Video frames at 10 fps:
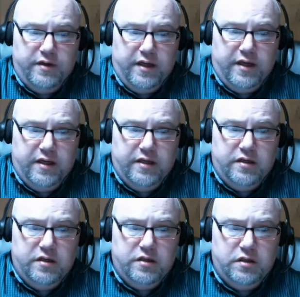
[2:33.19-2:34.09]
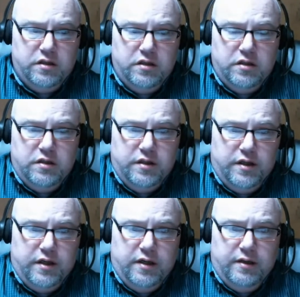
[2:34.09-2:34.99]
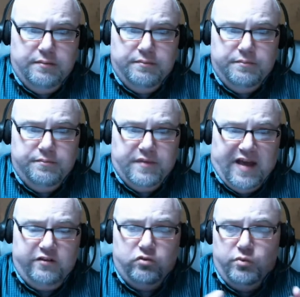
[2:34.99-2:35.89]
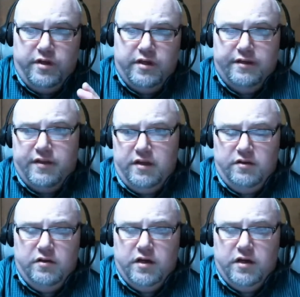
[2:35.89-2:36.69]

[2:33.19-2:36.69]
And that's when I think